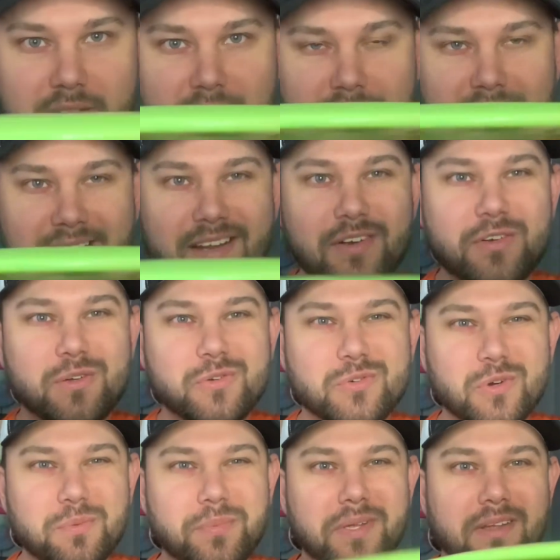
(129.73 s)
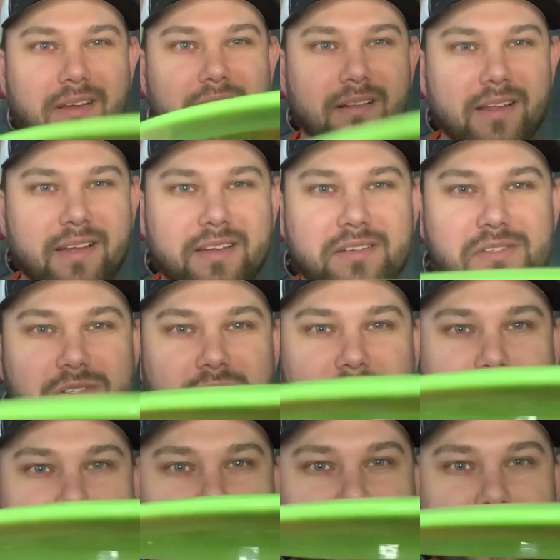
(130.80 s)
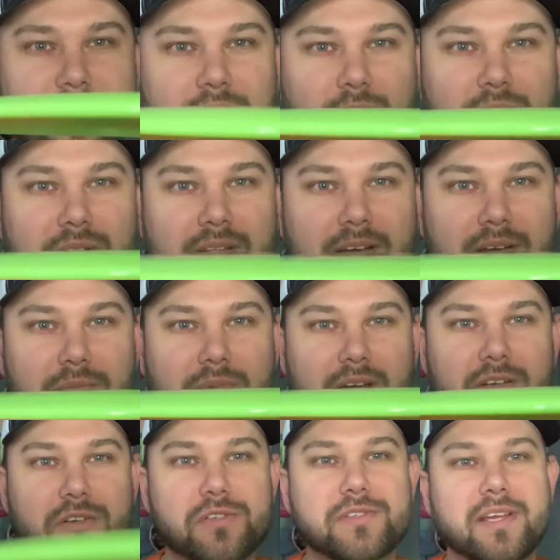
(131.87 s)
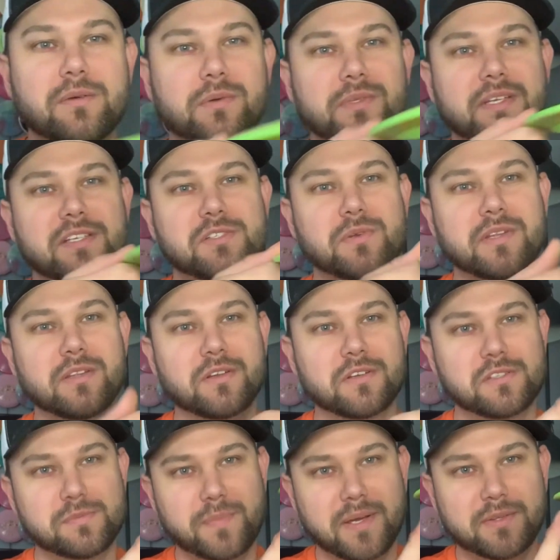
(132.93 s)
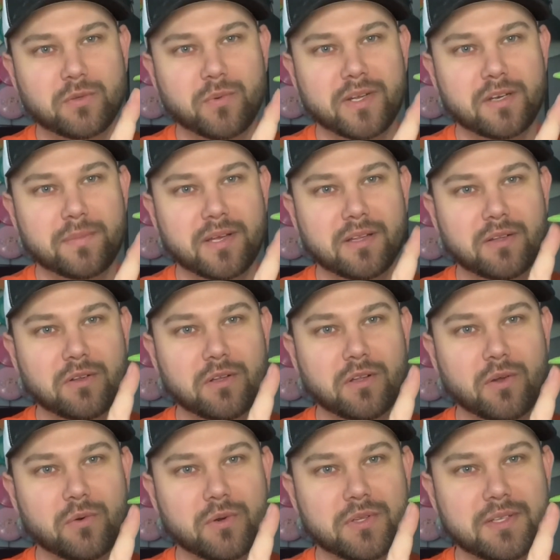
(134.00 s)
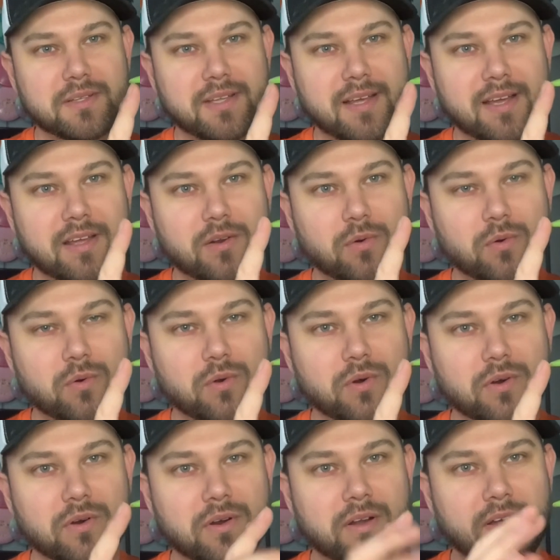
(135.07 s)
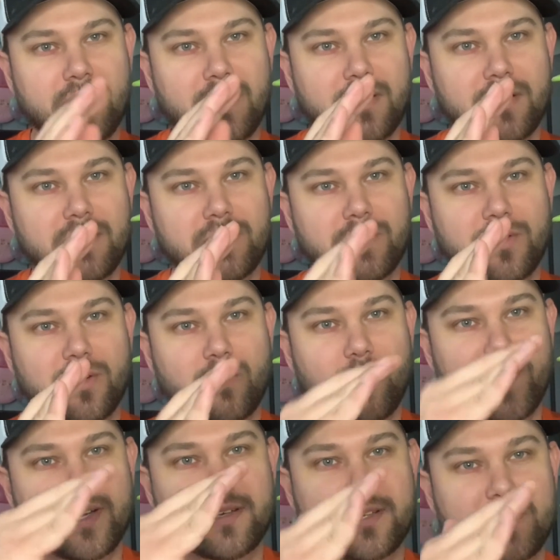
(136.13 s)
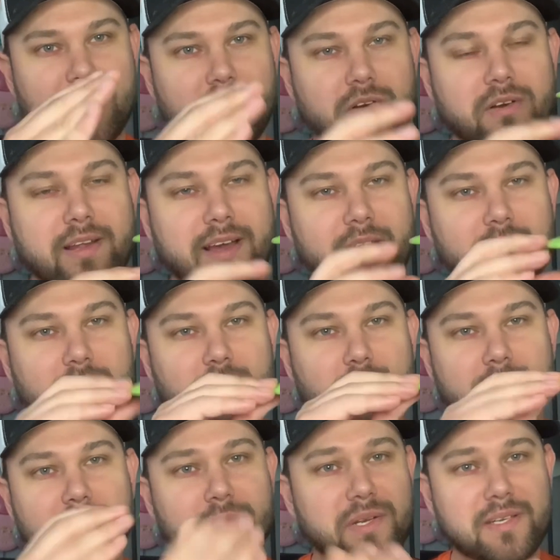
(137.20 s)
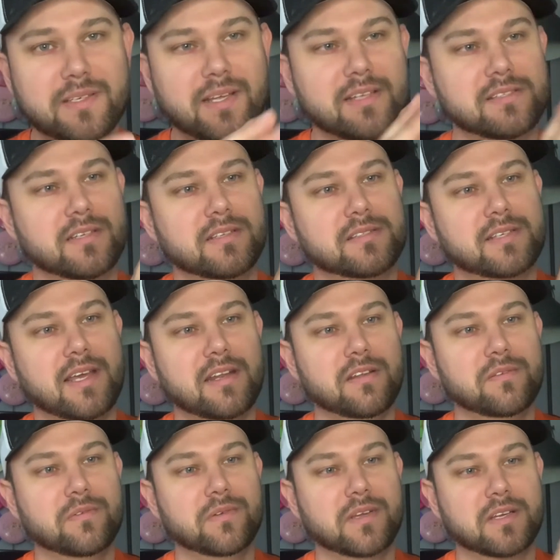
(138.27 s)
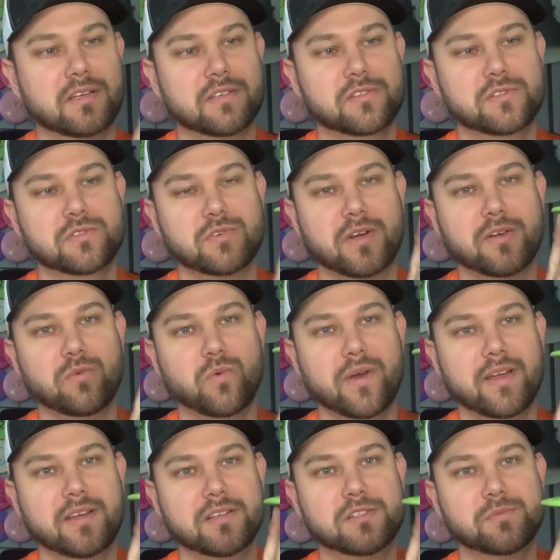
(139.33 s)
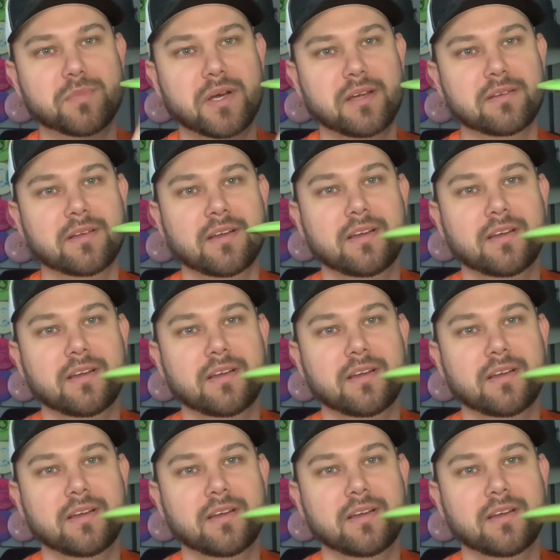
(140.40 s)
kind of neutral PLH. With an understable disc, you either expect the wing to be a little lower than that or the wing to turn down a little bit, but it doesn't. It's kind of like a straight wedge, but